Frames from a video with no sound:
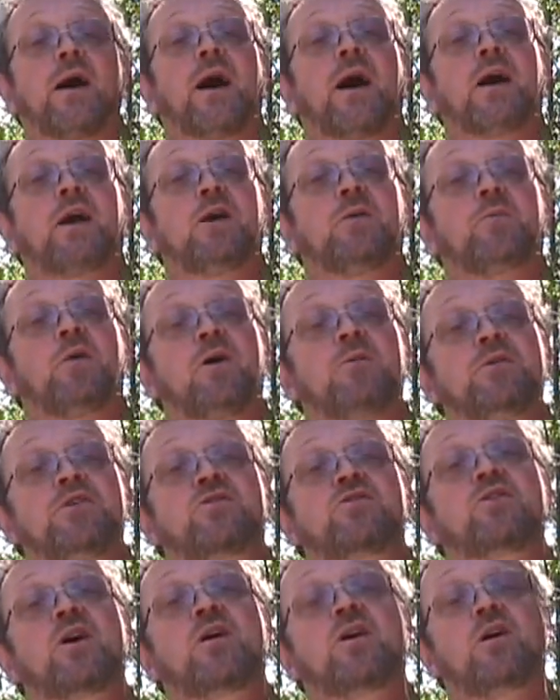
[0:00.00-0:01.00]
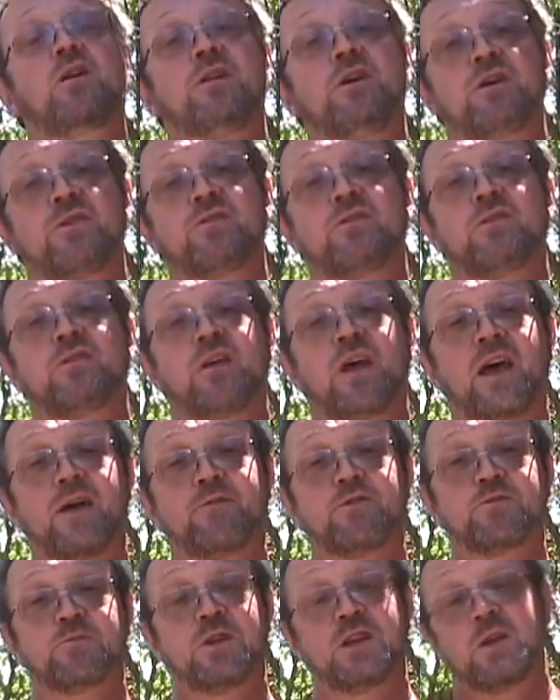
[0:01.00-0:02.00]
I could have probably said all this in
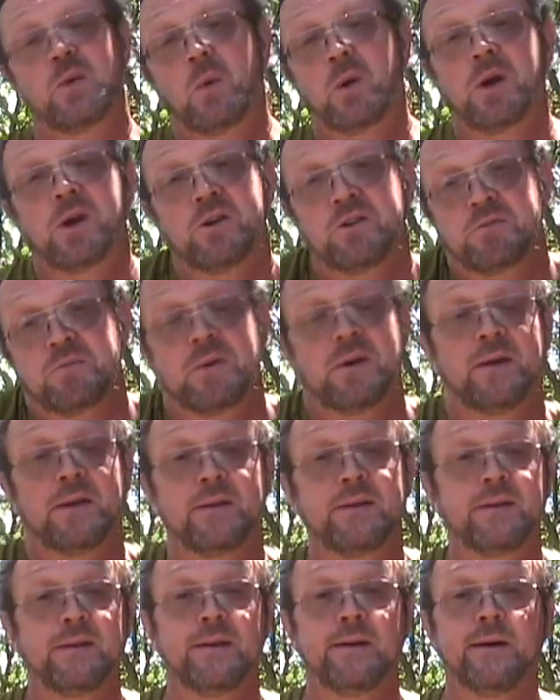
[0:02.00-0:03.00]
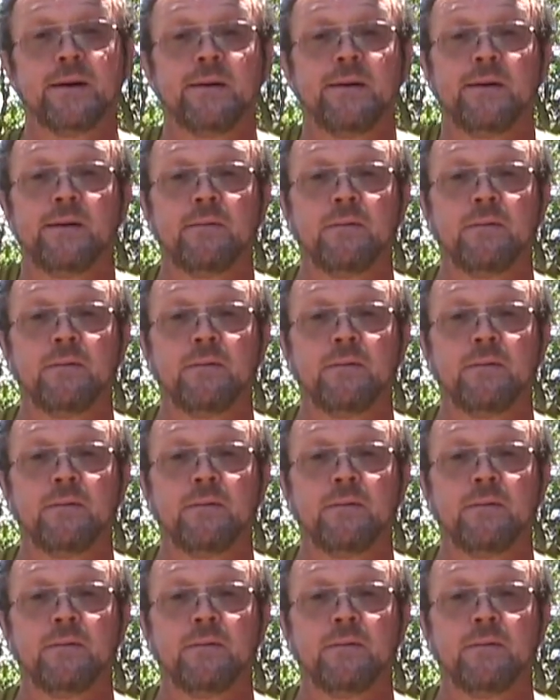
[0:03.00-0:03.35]
half as many words, but you know,